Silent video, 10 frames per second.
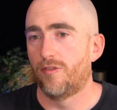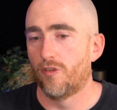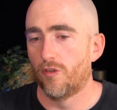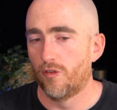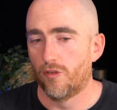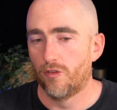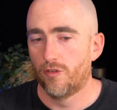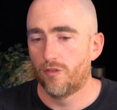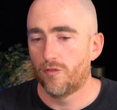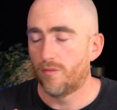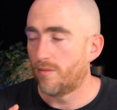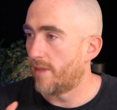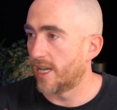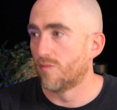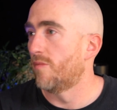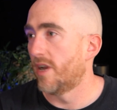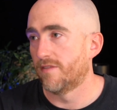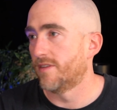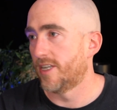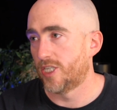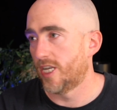to make more money for their